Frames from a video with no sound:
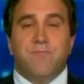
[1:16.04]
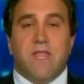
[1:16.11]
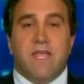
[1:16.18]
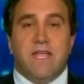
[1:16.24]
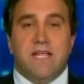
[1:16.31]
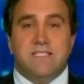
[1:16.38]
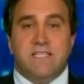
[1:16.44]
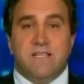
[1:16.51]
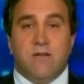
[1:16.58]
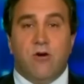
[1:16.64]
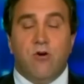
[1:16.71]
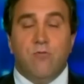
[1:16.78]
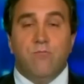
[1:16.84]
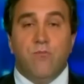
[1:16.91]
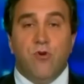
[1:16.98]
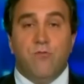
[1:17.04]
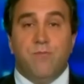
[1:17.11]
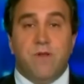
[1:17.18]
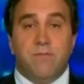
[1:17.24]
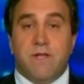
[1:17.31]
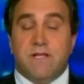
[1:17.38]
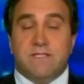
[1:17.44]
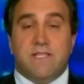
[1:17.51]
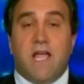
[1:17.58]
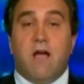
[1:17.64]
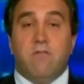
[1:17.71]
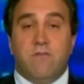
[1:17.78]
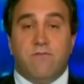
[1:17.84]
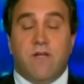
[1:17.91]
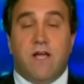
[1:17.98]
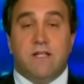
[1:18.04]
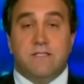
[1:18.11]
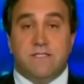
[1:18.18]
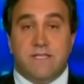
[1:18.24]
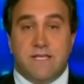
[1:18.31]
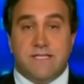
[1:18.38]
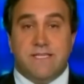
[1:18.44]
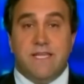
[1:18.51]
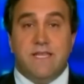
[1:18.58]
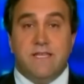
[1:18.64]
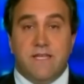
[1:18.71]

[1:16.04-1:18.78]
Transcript: is the whole movement, because now we've gone 16